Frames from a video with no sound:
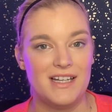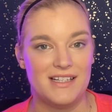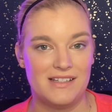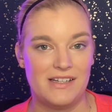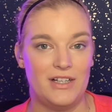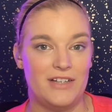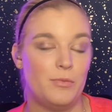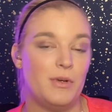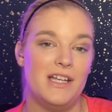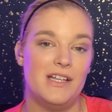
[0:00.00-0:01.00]
necessarily have to
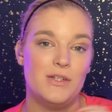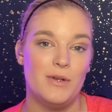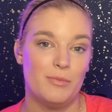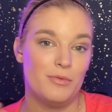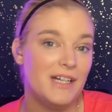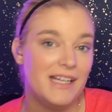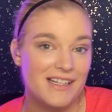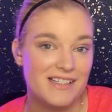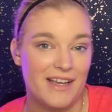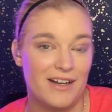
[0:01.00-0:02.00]
put it into a pretty
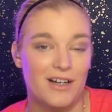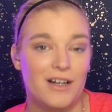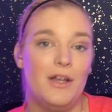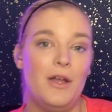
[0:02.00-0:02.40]
container,